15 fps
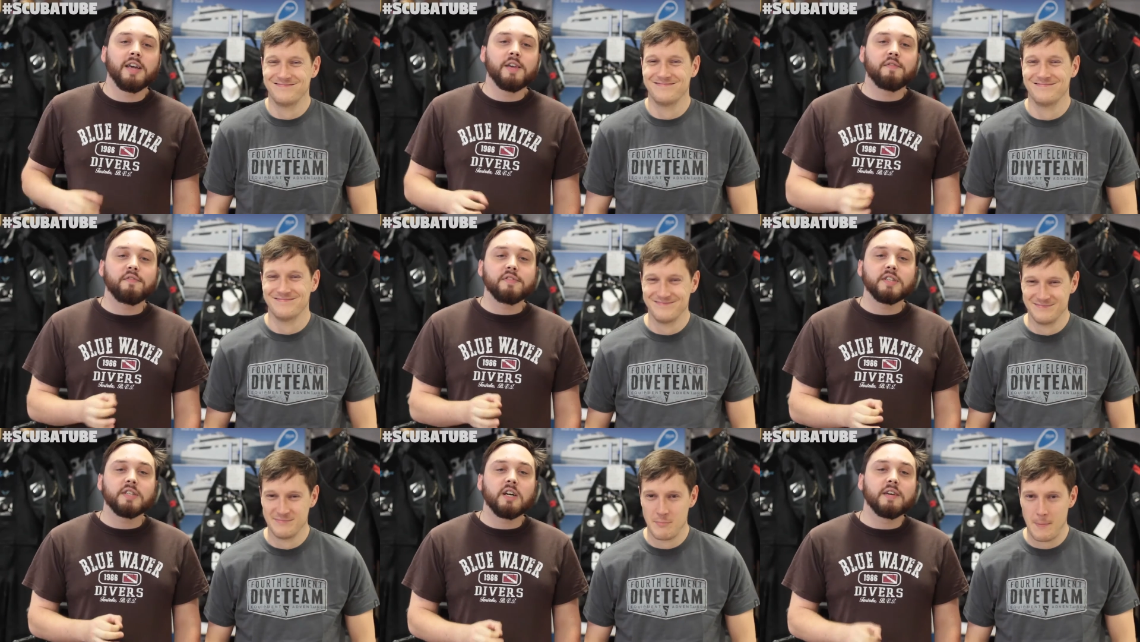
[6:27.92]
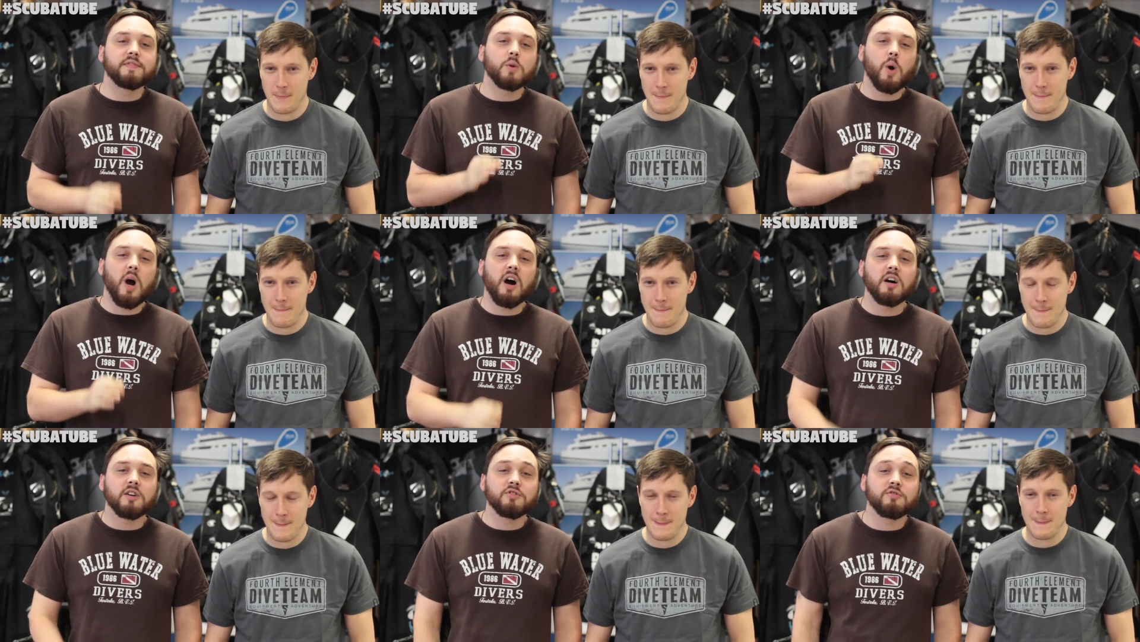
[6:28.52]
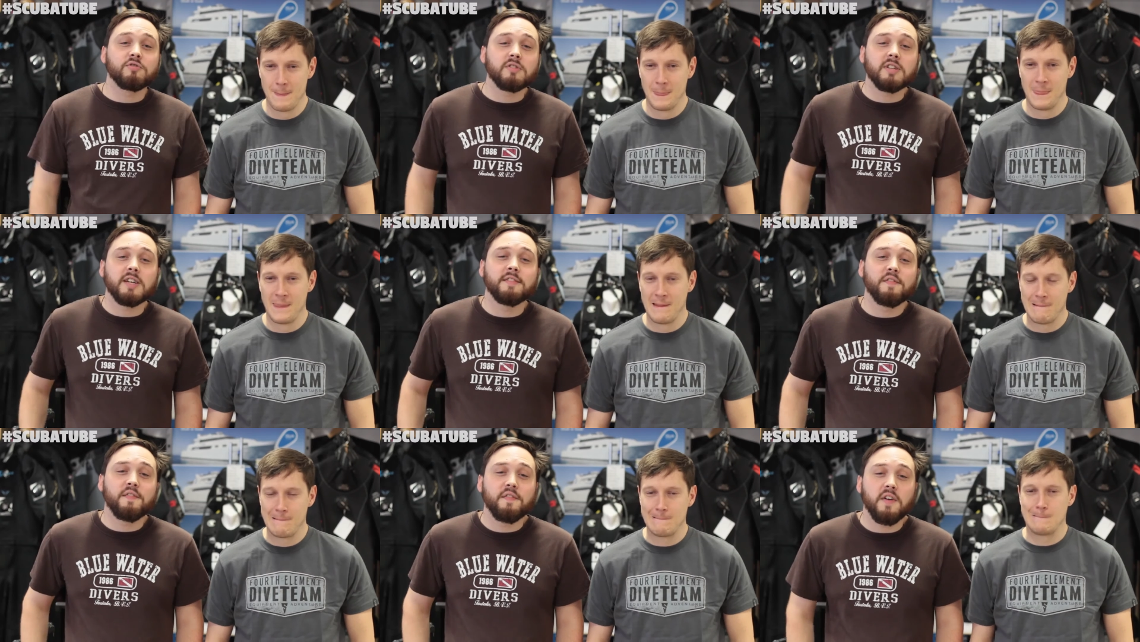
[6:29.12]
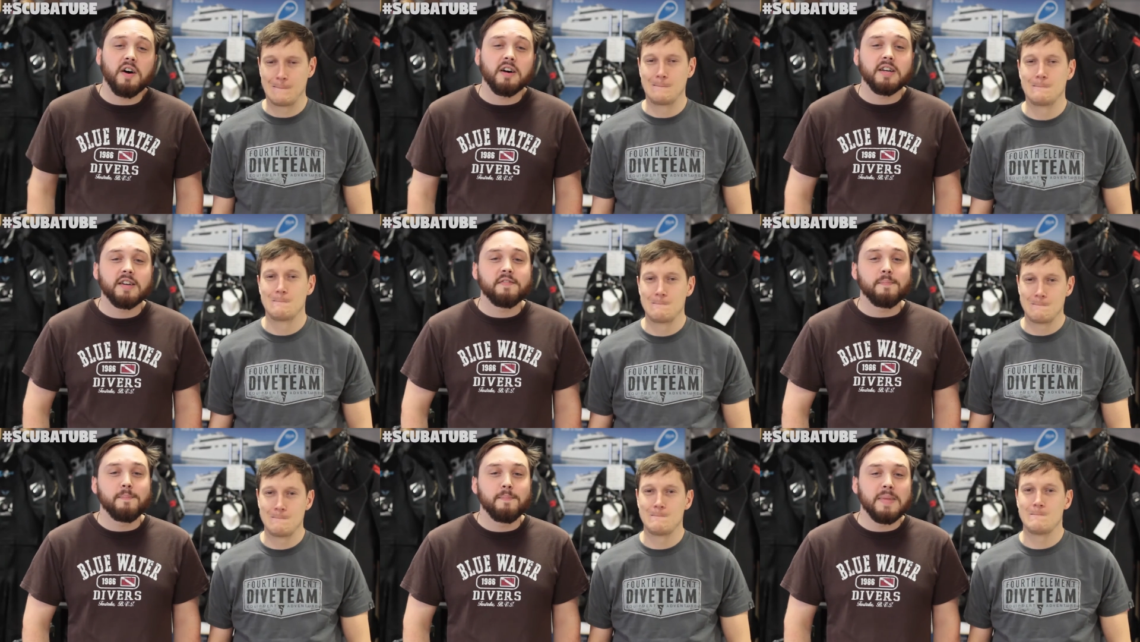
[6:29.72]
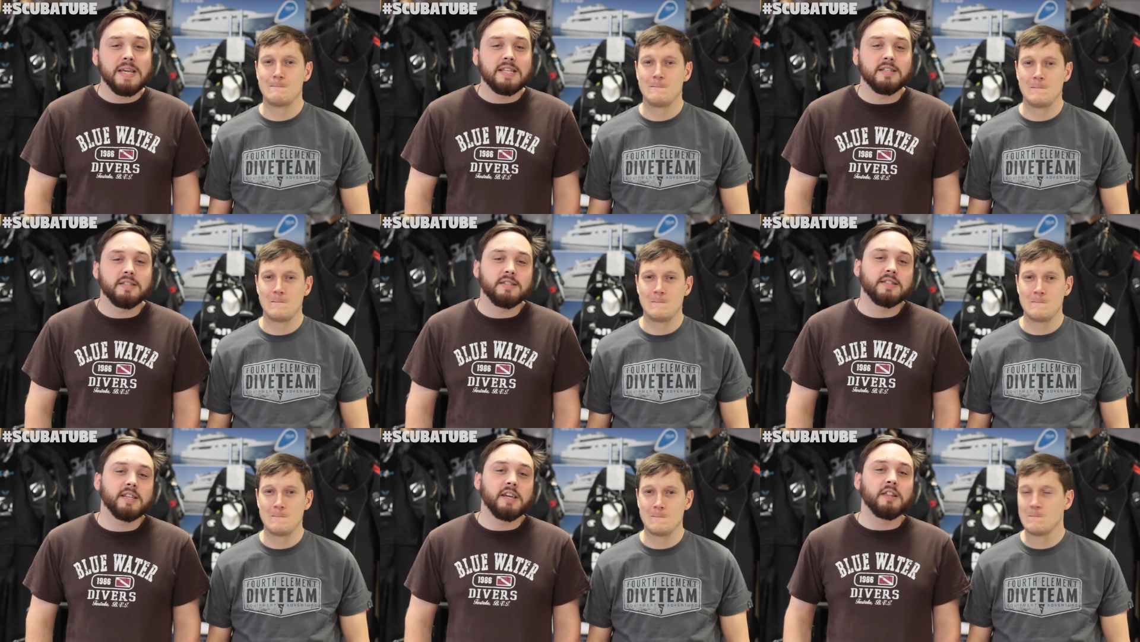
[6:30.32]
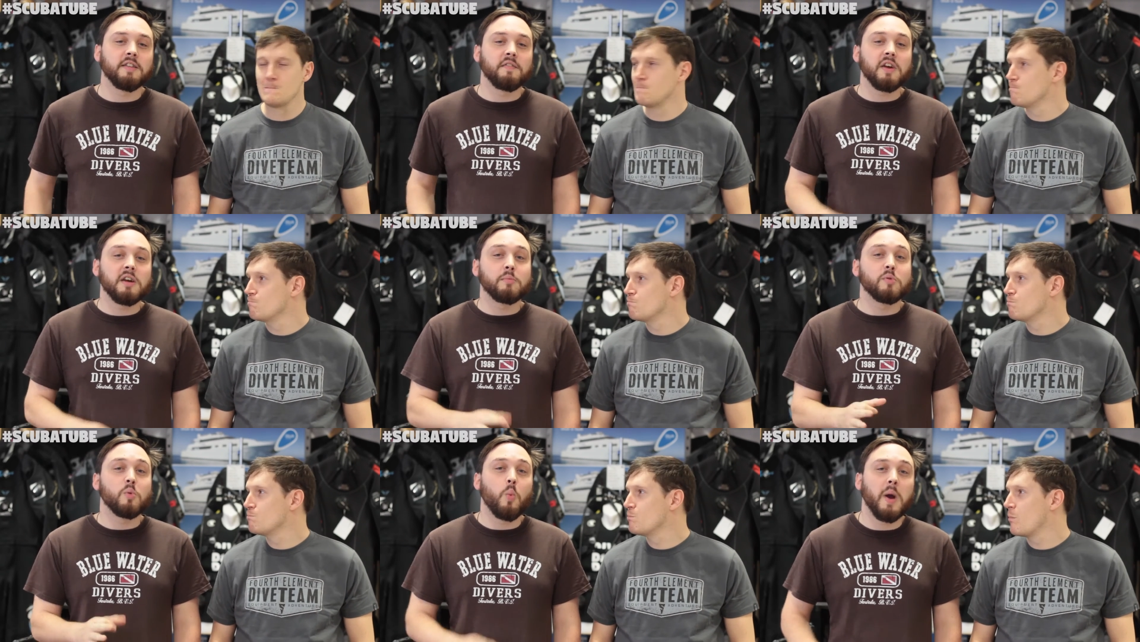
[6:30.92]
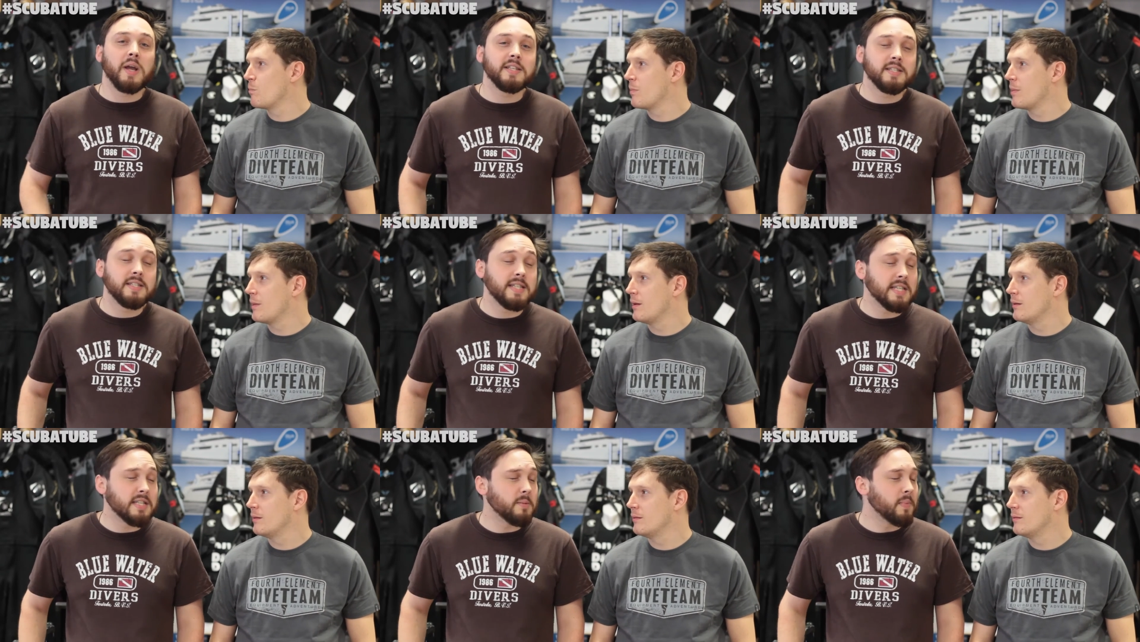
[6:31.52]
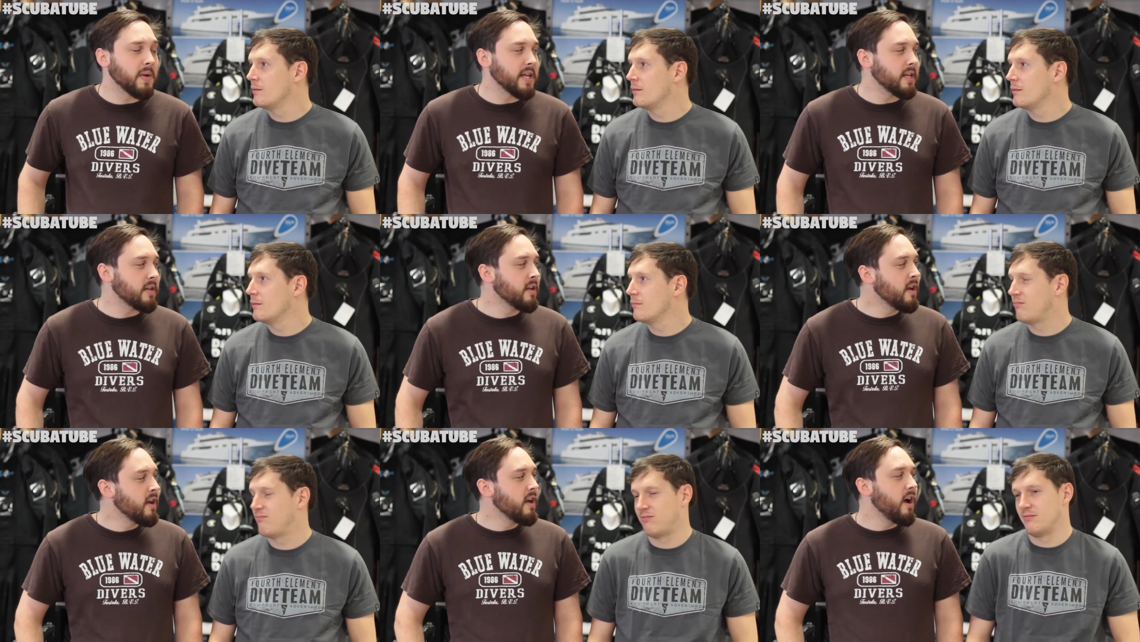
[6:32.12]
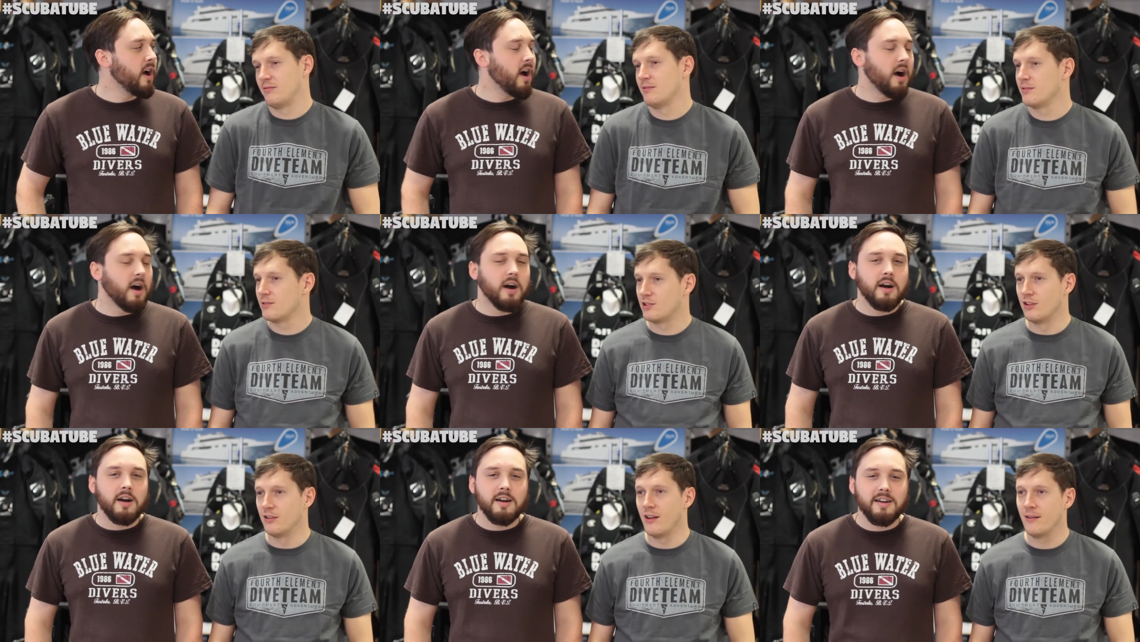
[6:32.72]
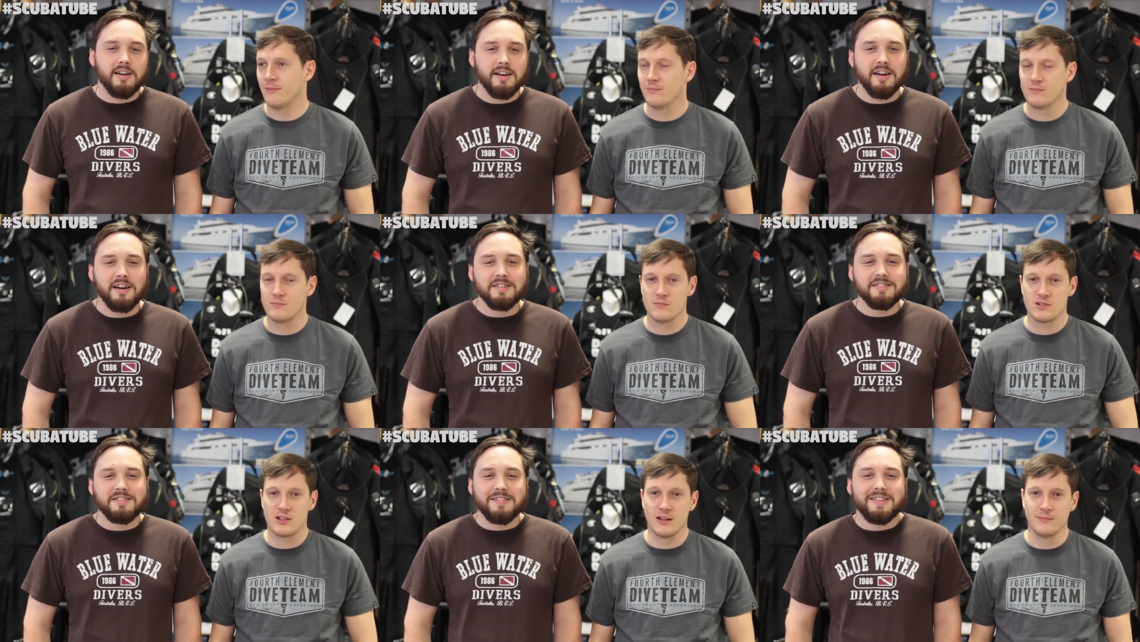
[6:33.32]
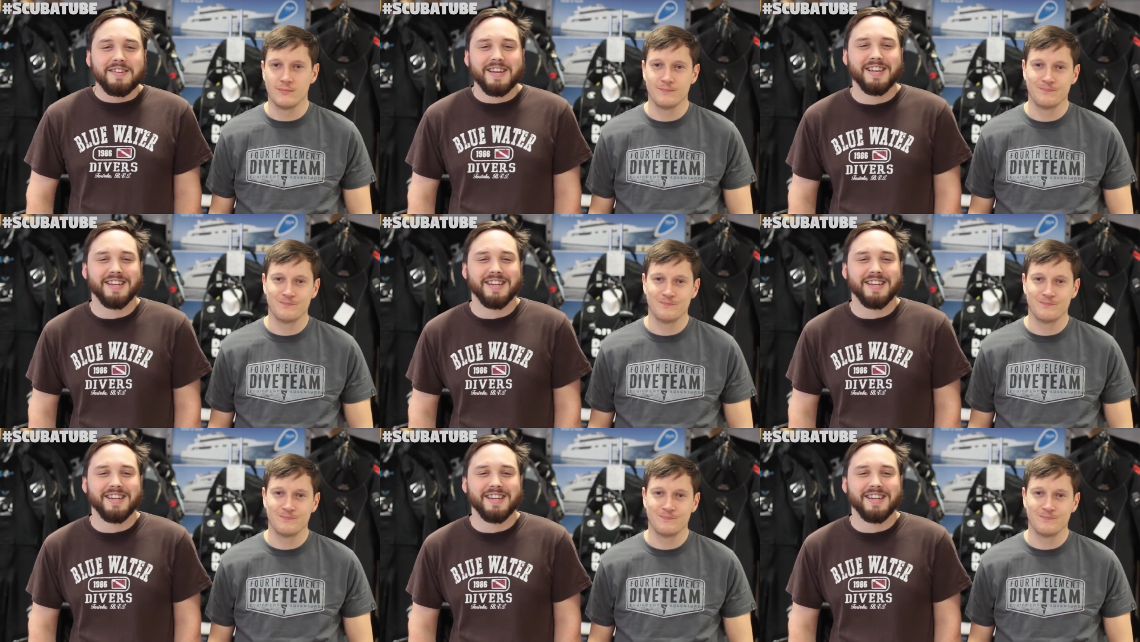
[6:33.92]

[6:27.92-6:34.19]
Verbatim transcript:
Speaker 1: he freedived to one hundred and five meters in the variable weight discipline. Could do that. one hundred